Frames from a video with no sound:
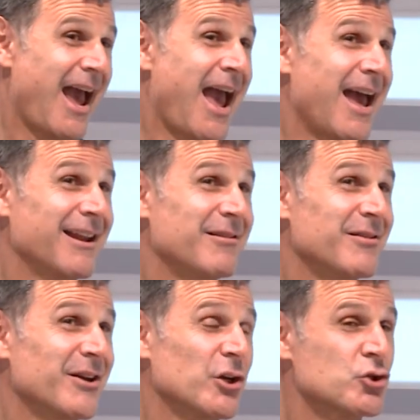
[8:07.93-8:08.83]

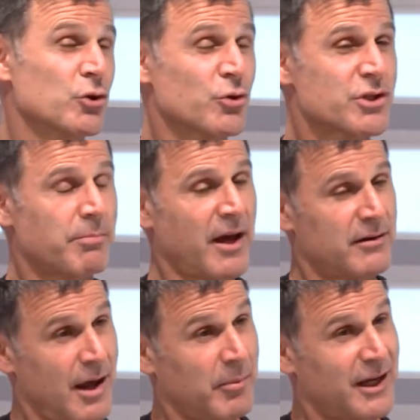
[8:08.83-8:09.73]
And as soon as the
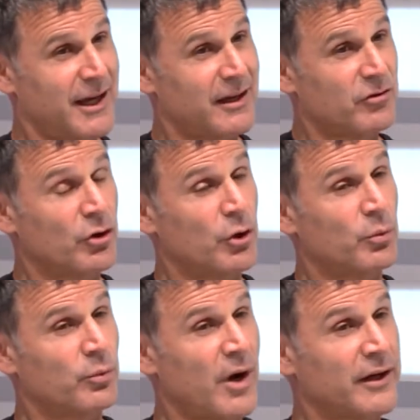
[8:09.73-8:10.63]
pandemic hit,
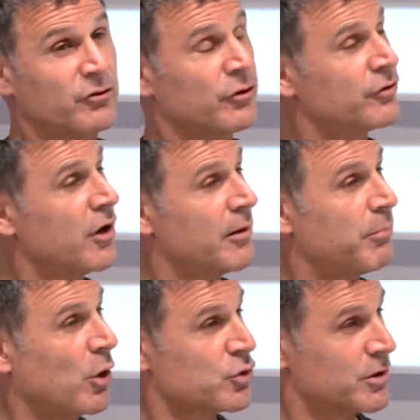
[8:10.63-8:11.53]
I turned on
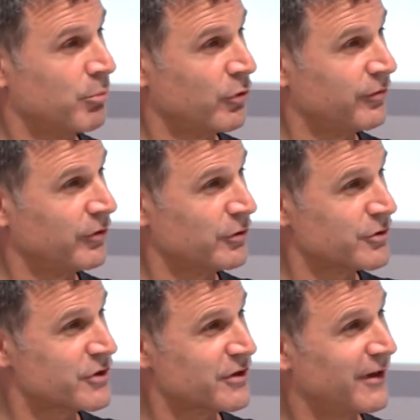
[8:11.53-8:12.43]
post
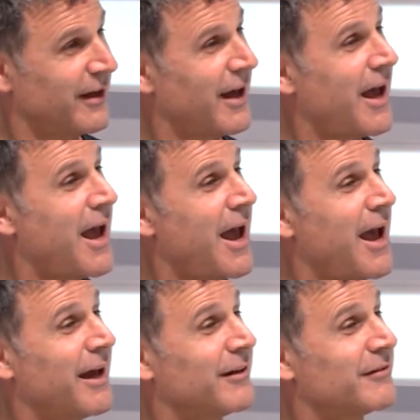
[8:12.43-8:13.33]
approvals,
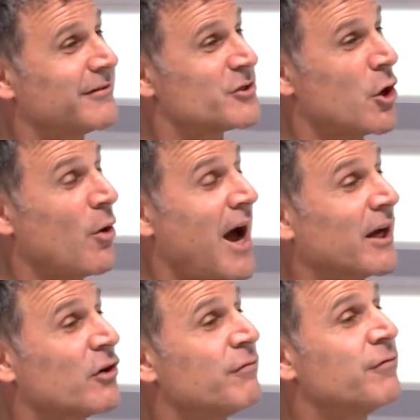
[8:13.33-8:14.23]
and so I
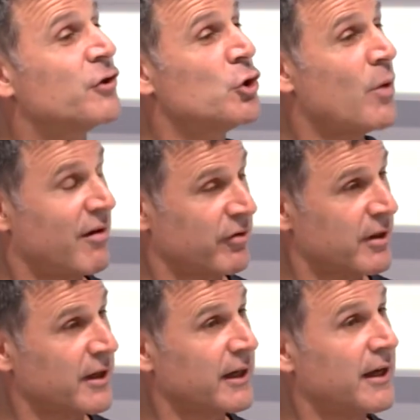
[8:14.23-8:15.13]
could view
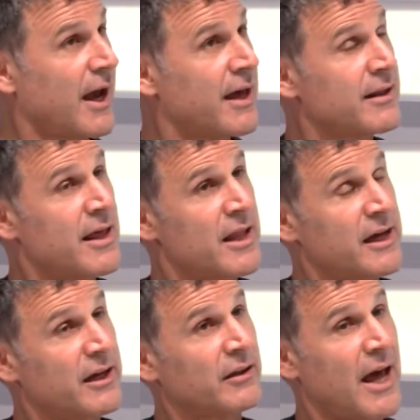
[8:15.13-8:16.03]
everything, and then
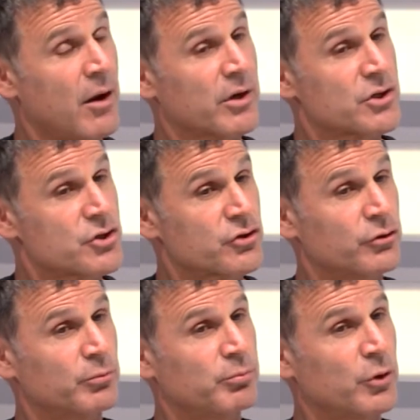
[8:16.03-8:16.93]
they allowed us
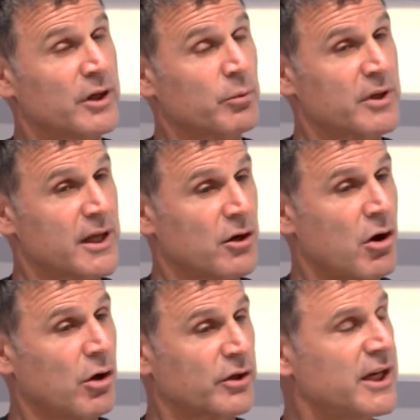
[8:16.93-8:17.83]
to put in what they
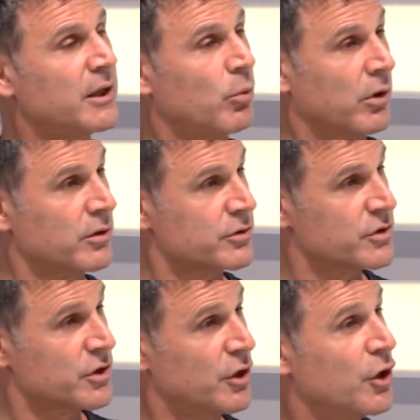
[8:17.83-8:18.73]
call
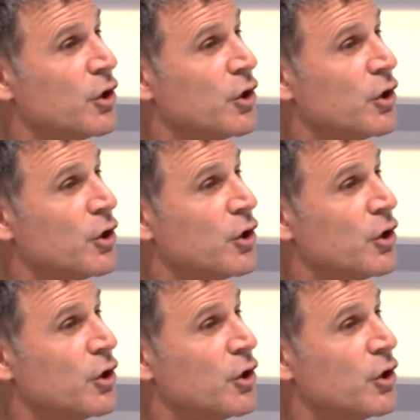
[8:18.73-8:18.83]
keywords.